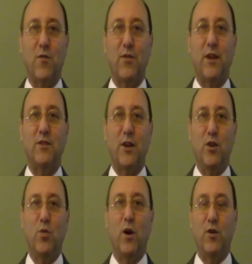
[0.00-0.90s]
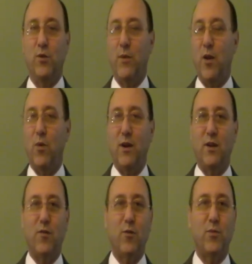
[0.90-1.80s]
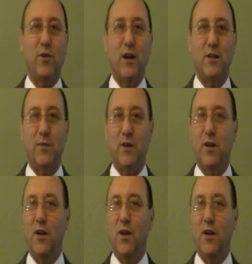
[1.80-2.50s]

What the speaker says: of things that you want. You may want a different placement.